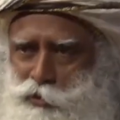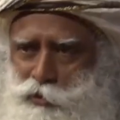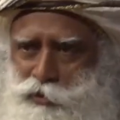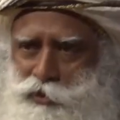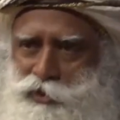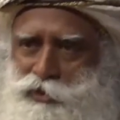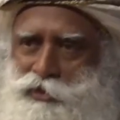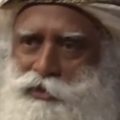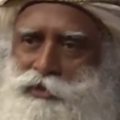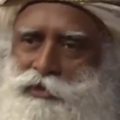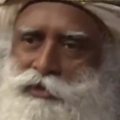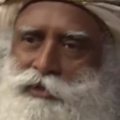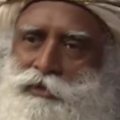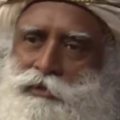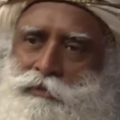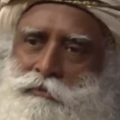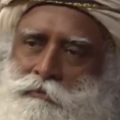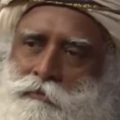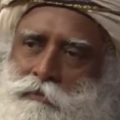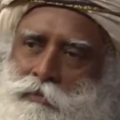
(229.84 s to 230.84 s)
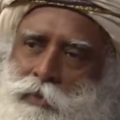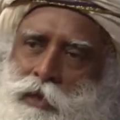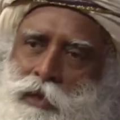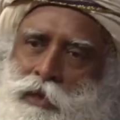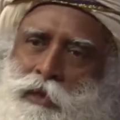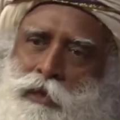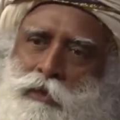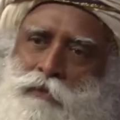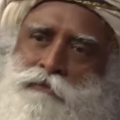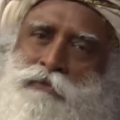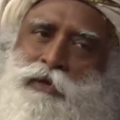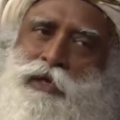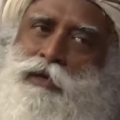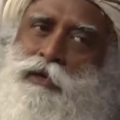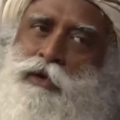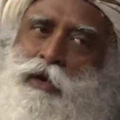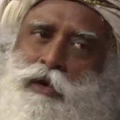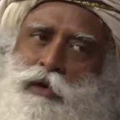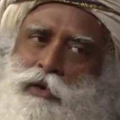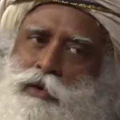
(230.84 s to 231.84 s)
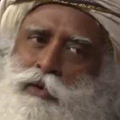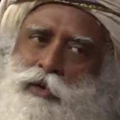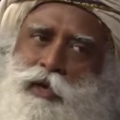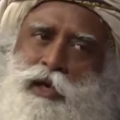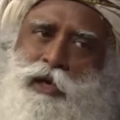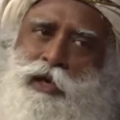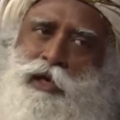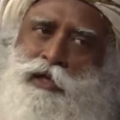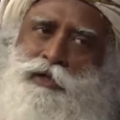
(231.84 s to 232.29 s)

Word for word: do this, we are not looking